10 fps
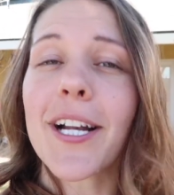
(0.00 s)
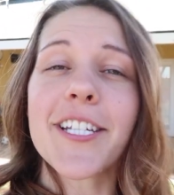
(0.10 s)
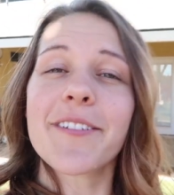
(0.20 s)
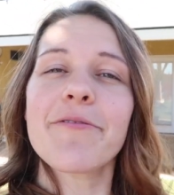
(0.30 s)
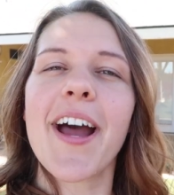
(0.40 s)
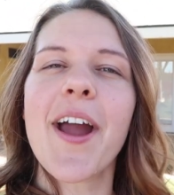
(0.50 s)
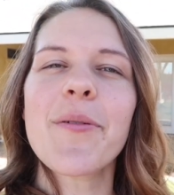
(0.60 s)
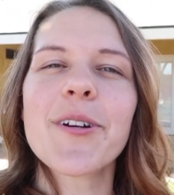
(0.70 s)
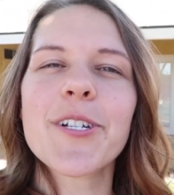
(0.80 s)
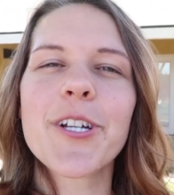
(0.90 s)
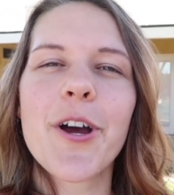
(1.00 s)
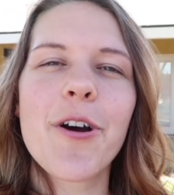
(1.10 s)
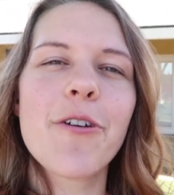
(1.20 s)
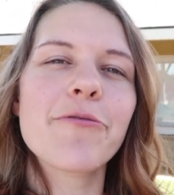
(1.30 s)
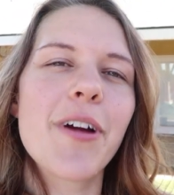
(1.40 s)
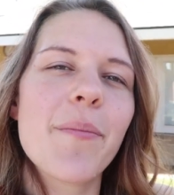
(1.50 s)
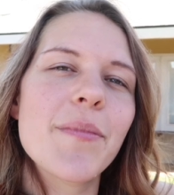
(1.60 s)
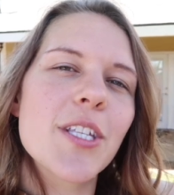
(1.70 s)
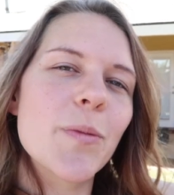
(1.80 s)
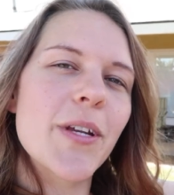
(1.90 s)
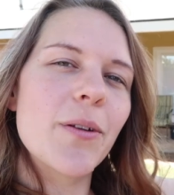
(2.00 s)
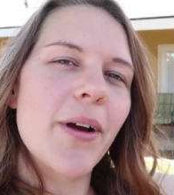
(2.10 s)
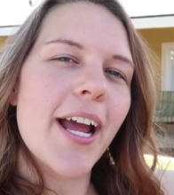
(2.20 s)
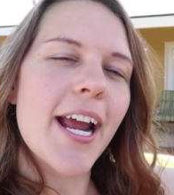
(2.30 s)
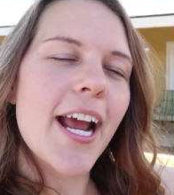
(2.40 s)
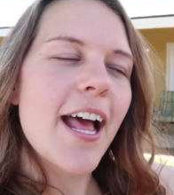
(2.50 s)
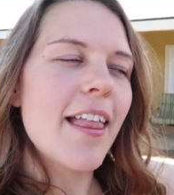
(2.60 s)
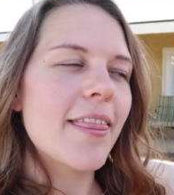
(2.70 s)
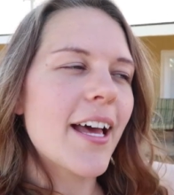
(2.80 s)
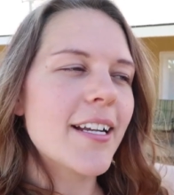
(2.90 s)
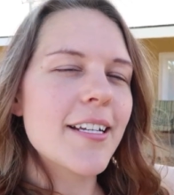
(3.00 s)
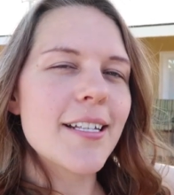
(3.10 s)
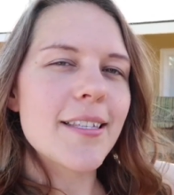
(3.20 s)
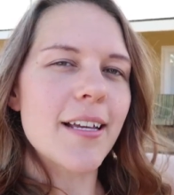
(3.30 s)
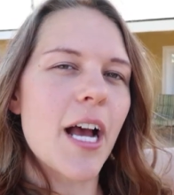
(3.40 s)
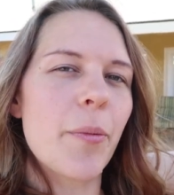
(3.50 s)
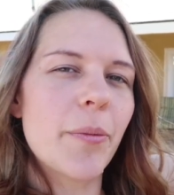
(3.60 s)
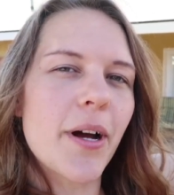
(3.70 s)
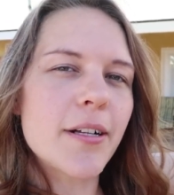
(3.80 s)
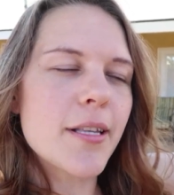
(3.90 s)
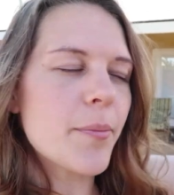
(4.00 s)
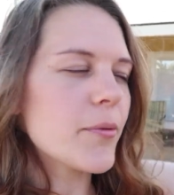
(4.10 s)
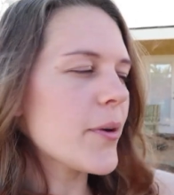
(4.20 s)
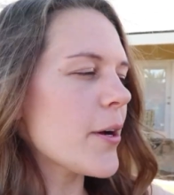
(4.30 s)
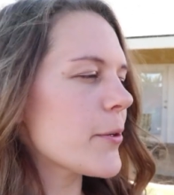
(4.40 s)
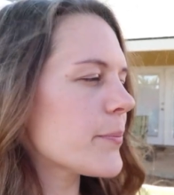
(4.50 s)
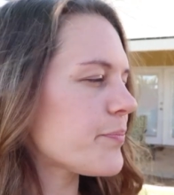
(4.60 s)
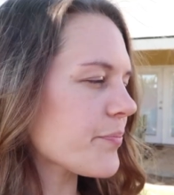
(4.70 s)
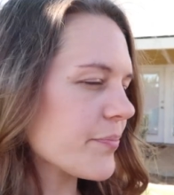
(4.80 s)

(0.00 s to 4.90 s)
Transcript: watching the fireworks show from the speedway that is a couple blocks up the road.